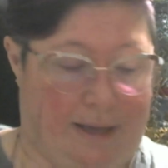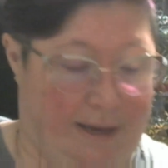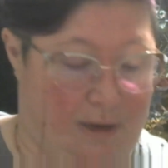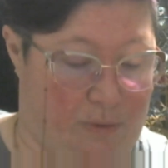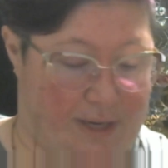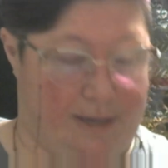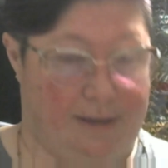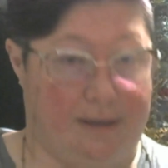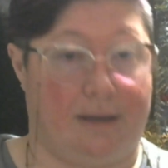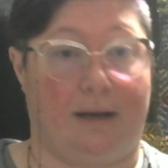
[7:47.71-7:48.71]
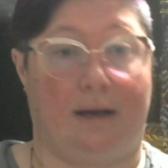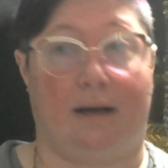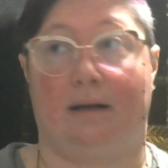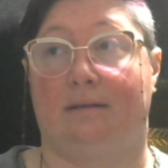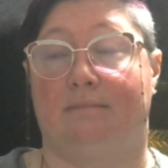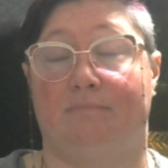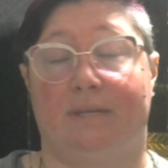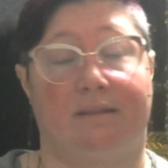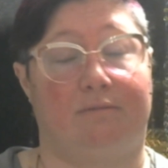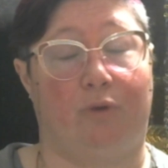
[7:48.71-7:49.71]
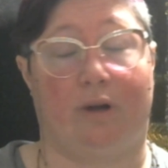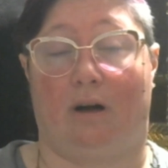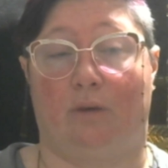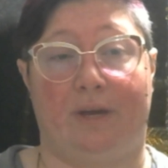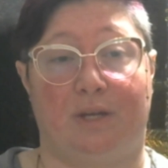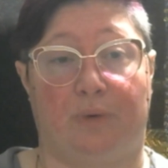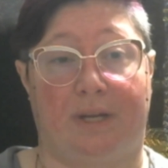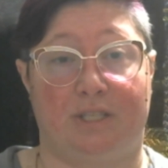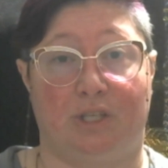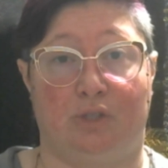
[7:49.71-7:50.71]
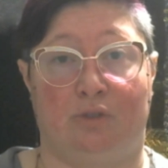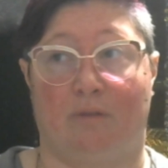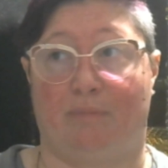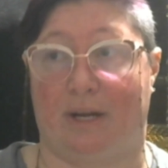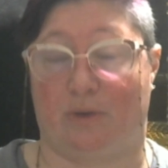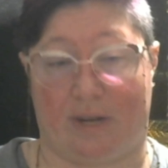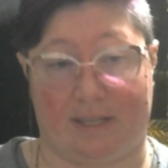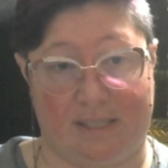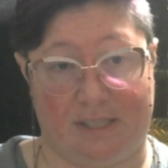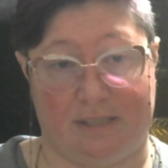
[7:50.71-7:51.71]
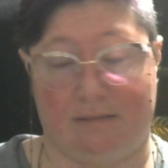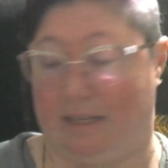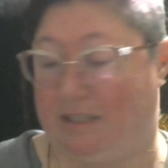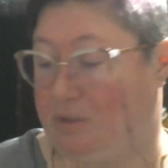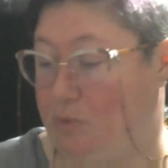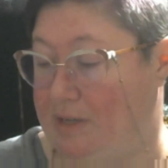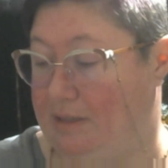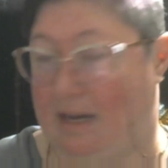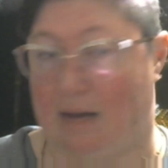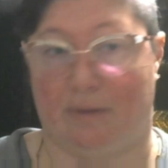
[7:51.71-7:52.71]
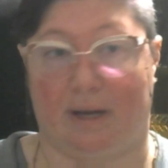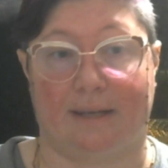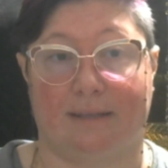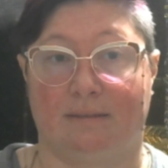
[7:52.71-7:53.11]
Anyway, we're on week 22 of my transition. I just went and got my